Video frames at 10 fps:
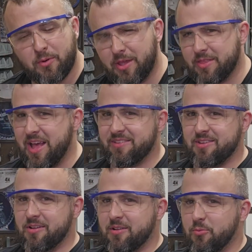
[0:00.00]
Wait, that
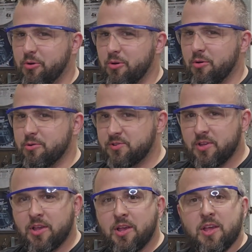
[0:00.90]
sounded
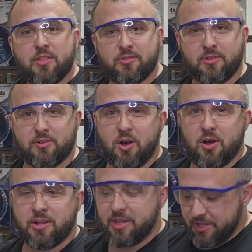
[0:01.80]
gross. There's a
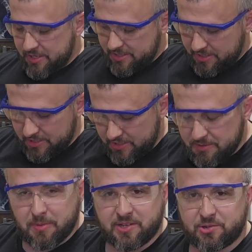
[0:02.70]
log in my